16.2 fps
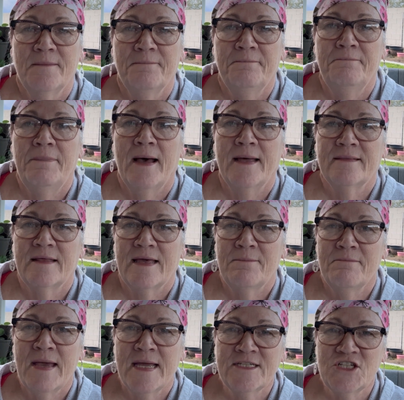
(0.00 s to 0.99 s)
But they
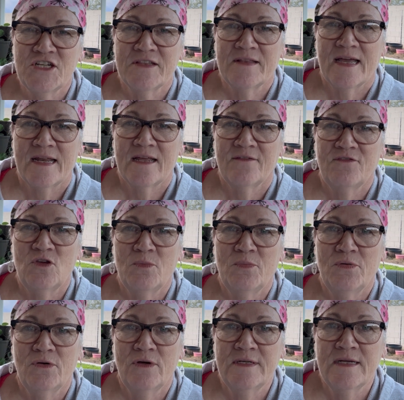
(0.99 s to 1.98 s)
mentioned that if you
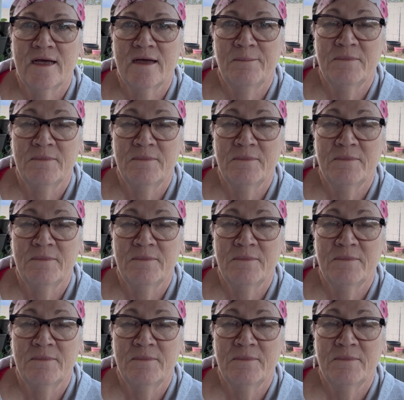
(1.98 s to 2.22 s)
put